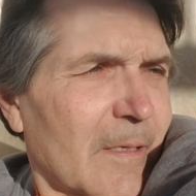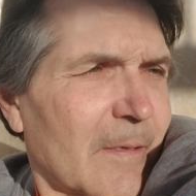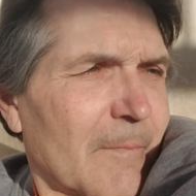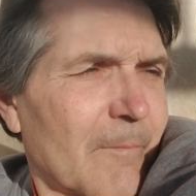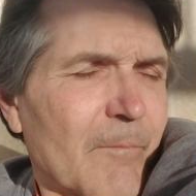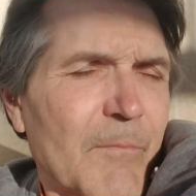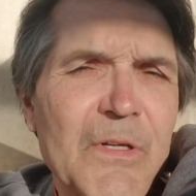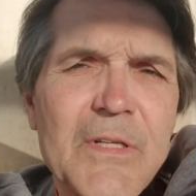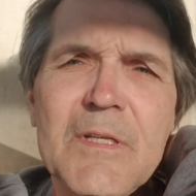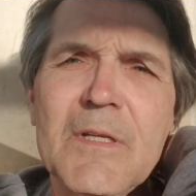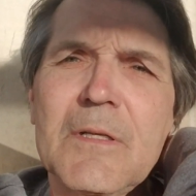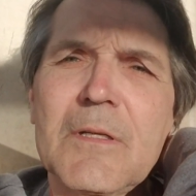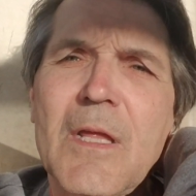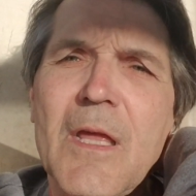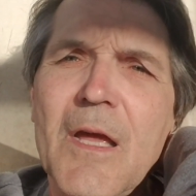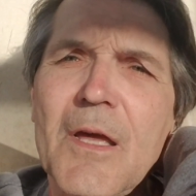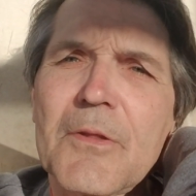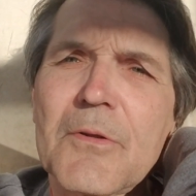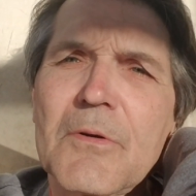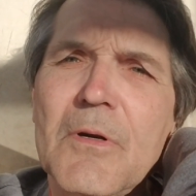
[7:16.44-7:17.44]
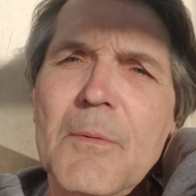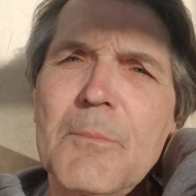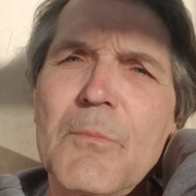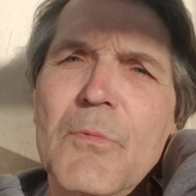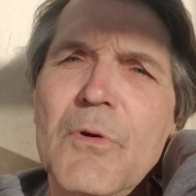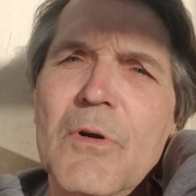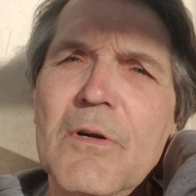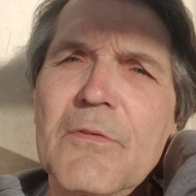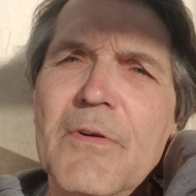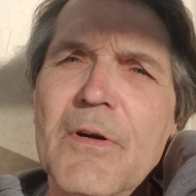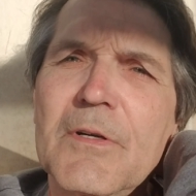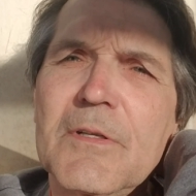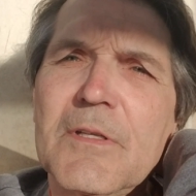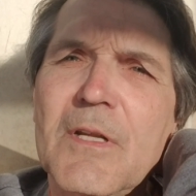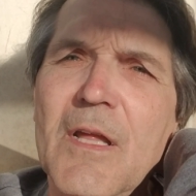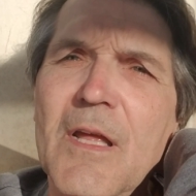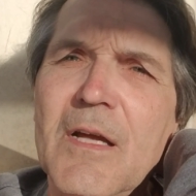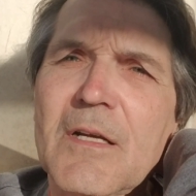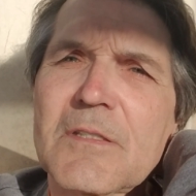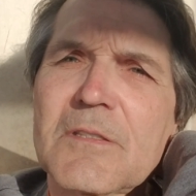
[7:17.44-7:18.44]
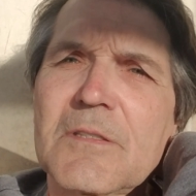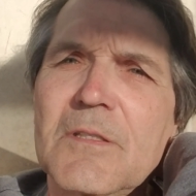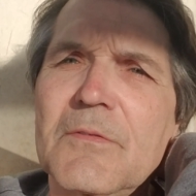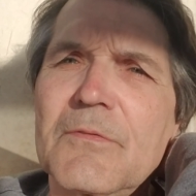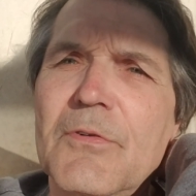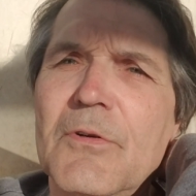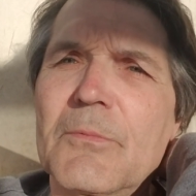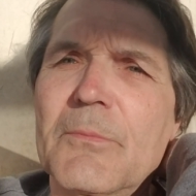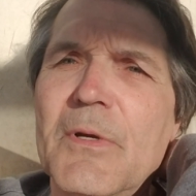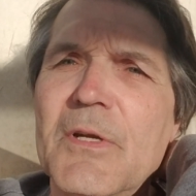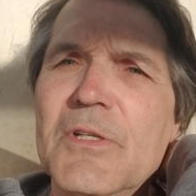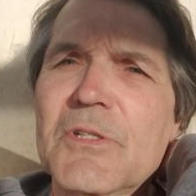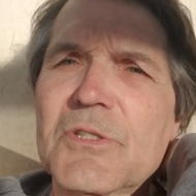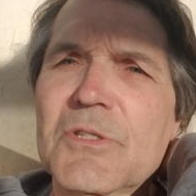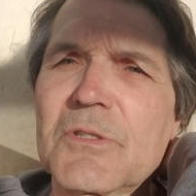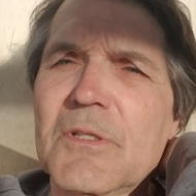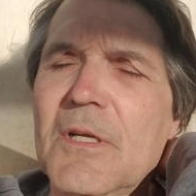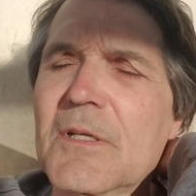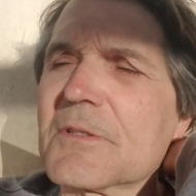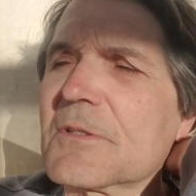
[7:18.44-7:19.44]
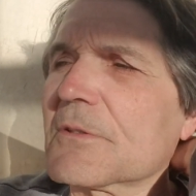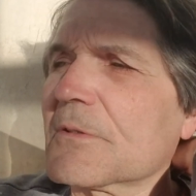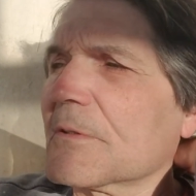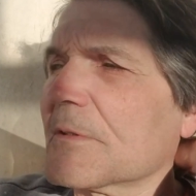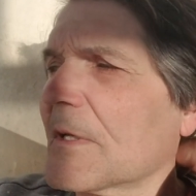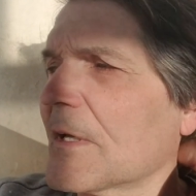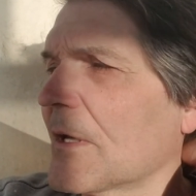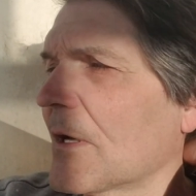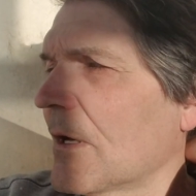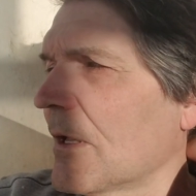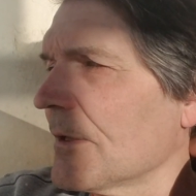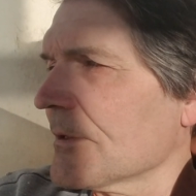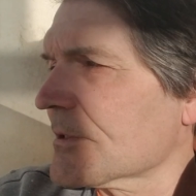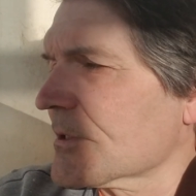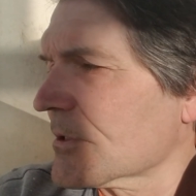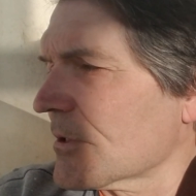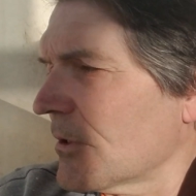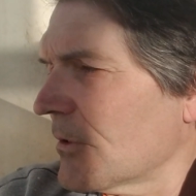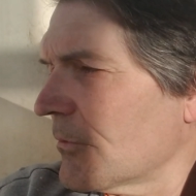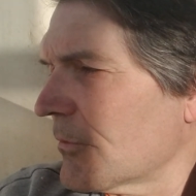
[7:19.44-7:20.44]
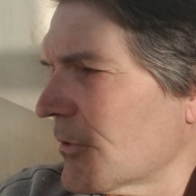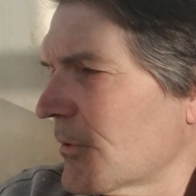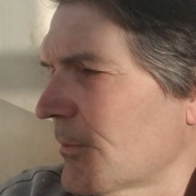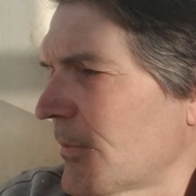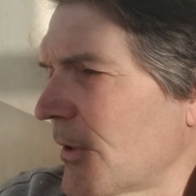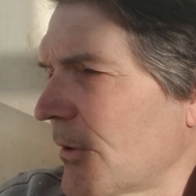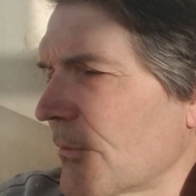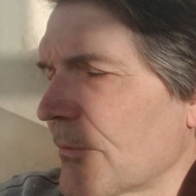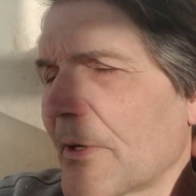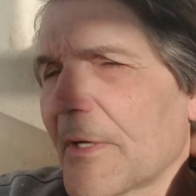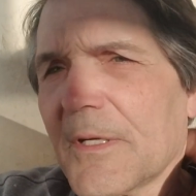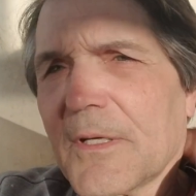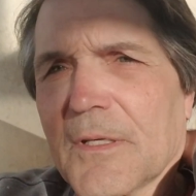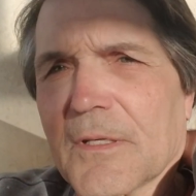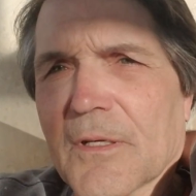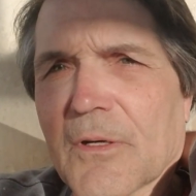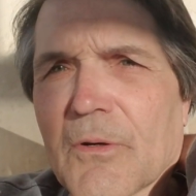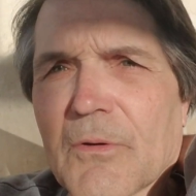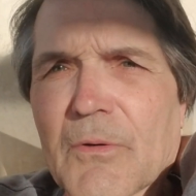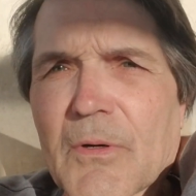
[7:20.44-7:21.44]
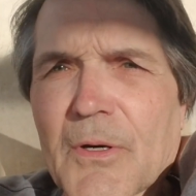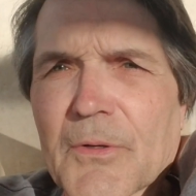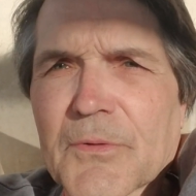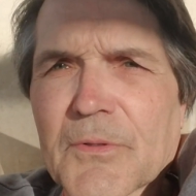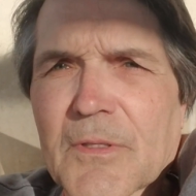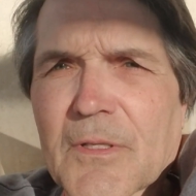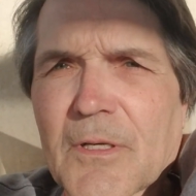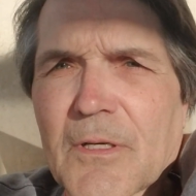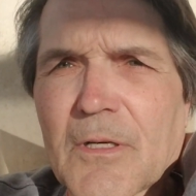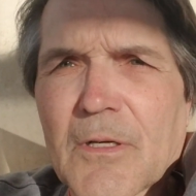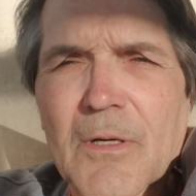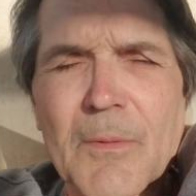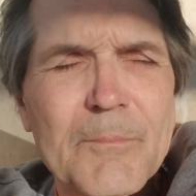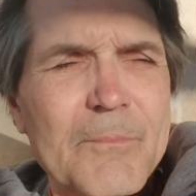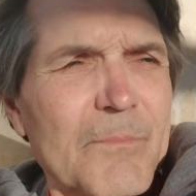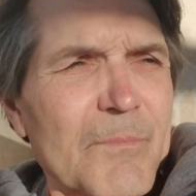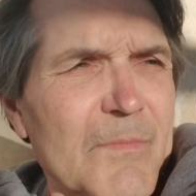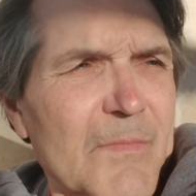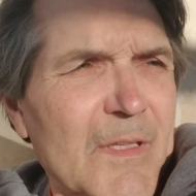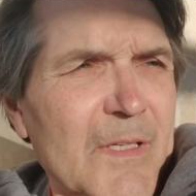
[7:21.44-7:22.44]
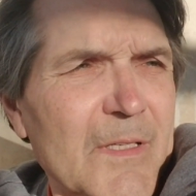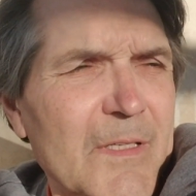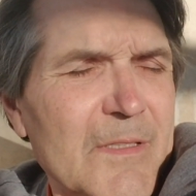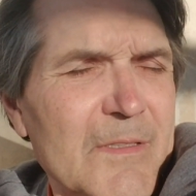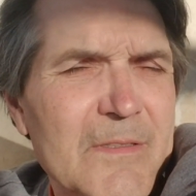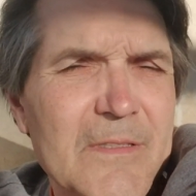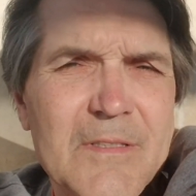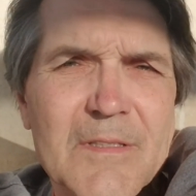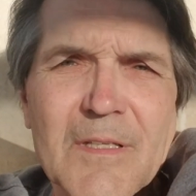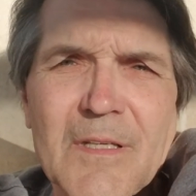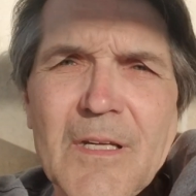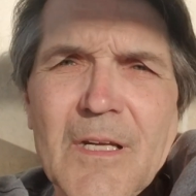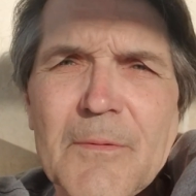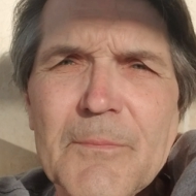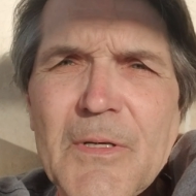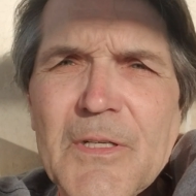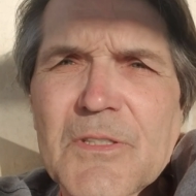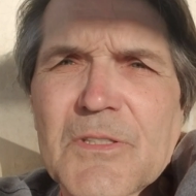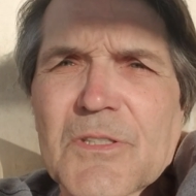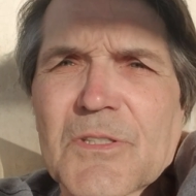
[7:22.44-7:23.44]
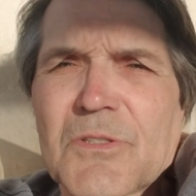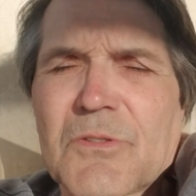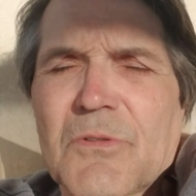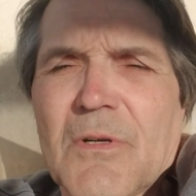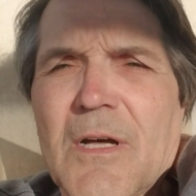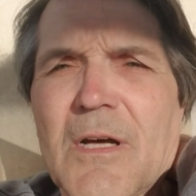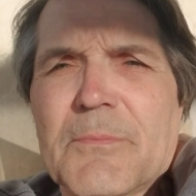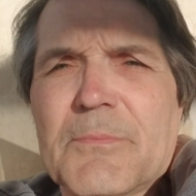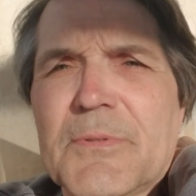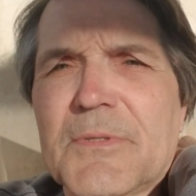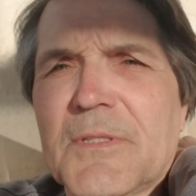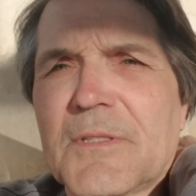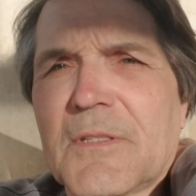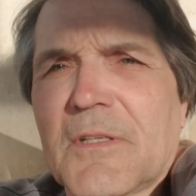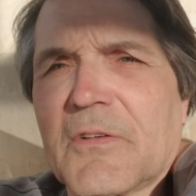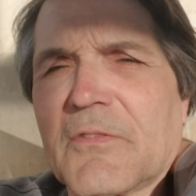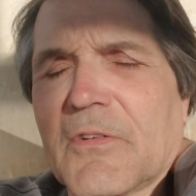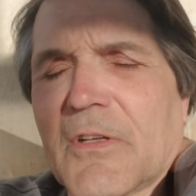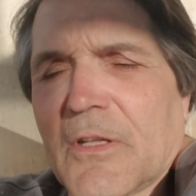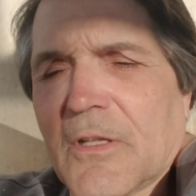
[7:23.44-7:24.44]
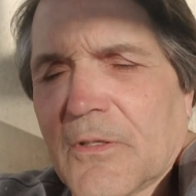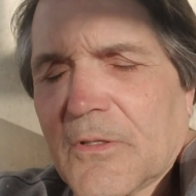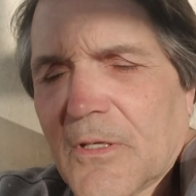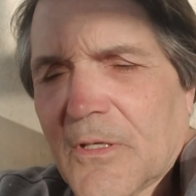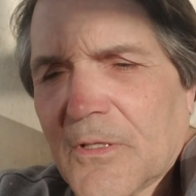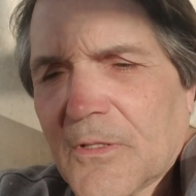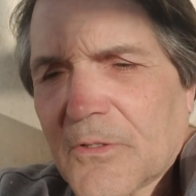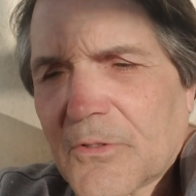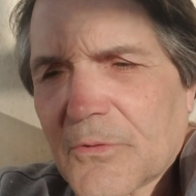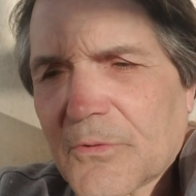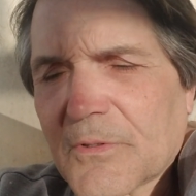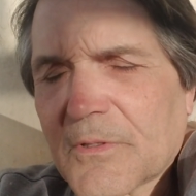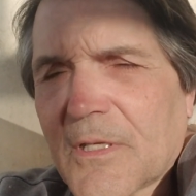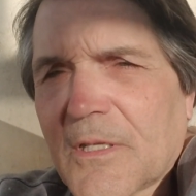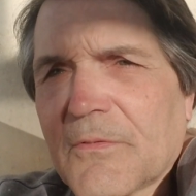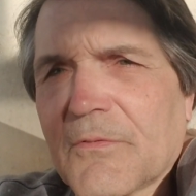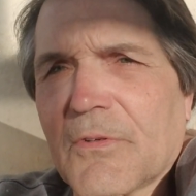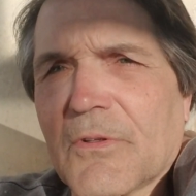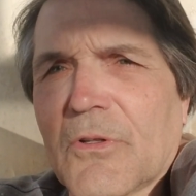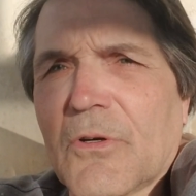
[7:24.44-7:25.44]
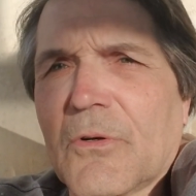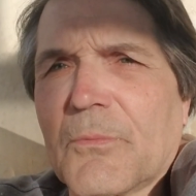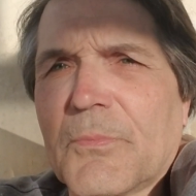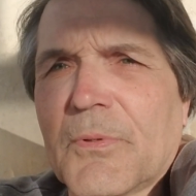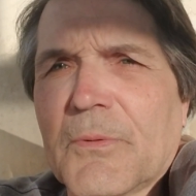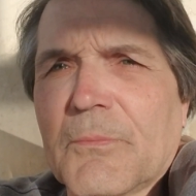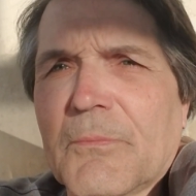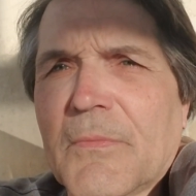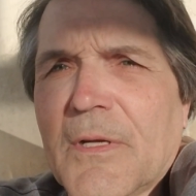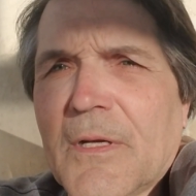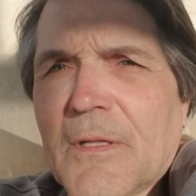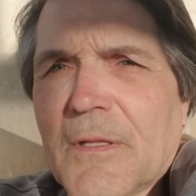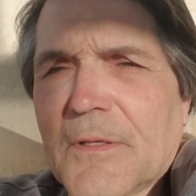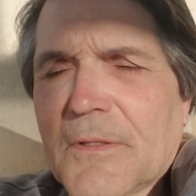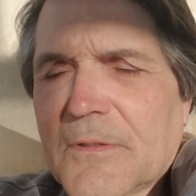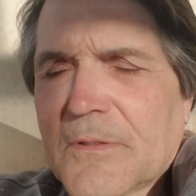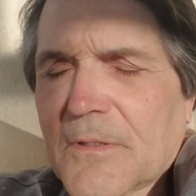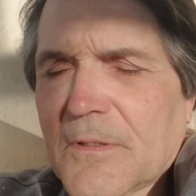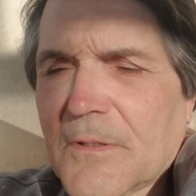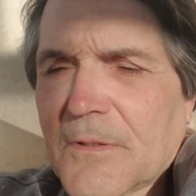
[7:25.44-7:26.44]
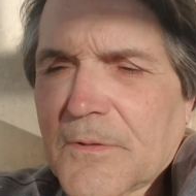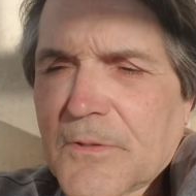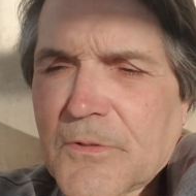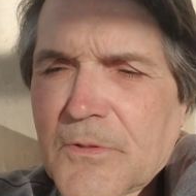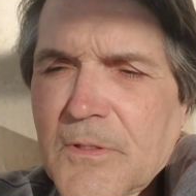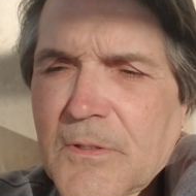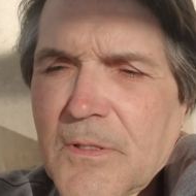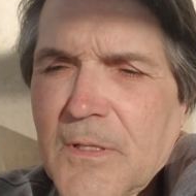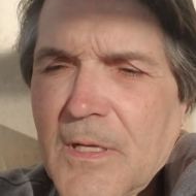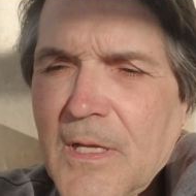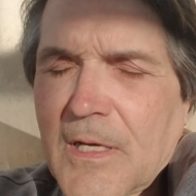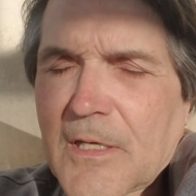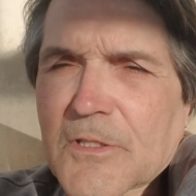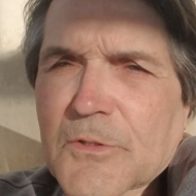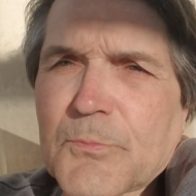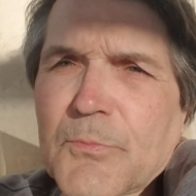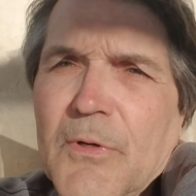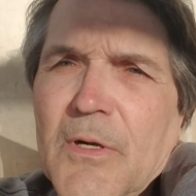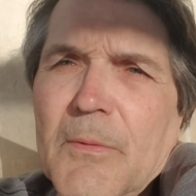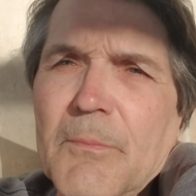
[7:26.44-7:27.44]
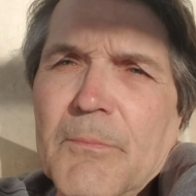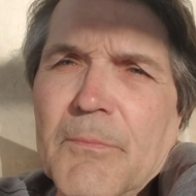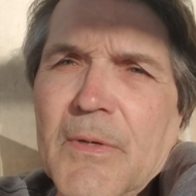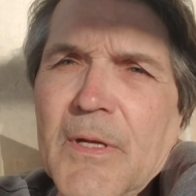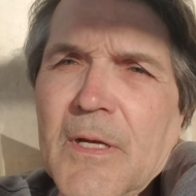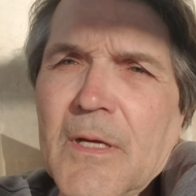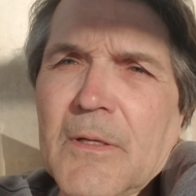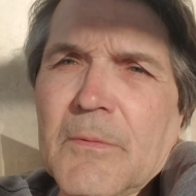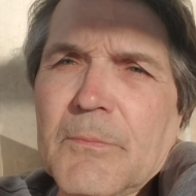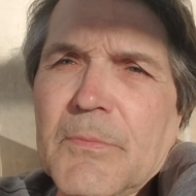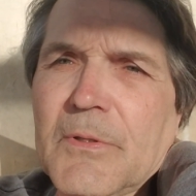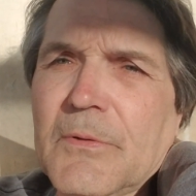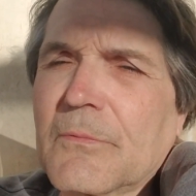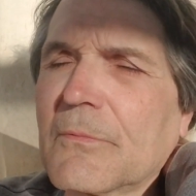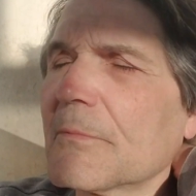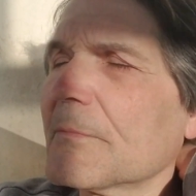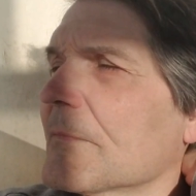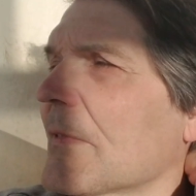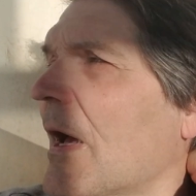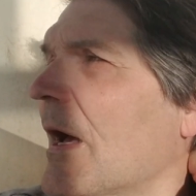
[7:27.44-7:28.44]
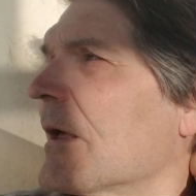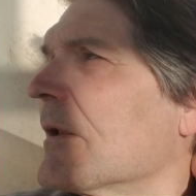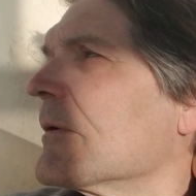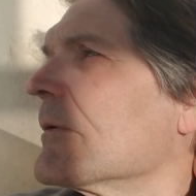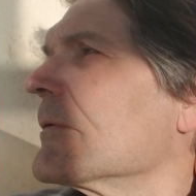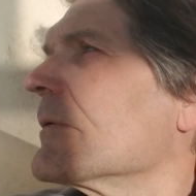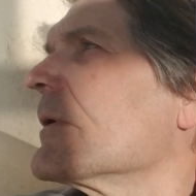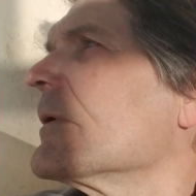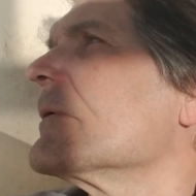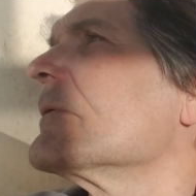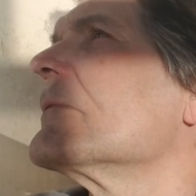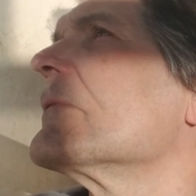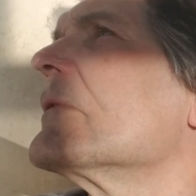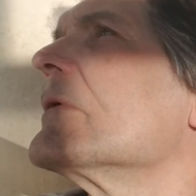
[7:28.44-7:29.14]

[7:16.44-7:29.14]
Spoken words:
We did gather up more of our tax information yesterday also. We're about ready to go out there. I'm thinking today I might just drop it into an envelope and mail it to the tax prep man, but I don't know.